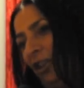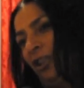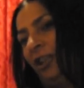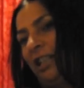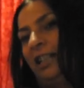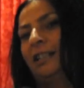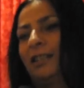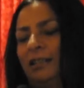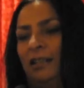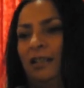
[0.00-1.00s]
If not the
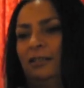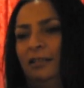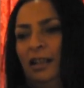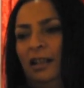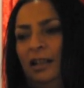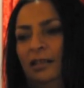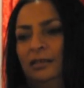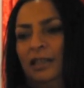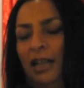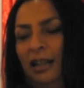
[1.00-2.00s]
critics.
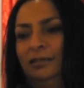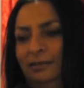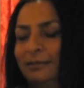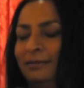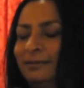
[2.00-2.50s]
So, yeah.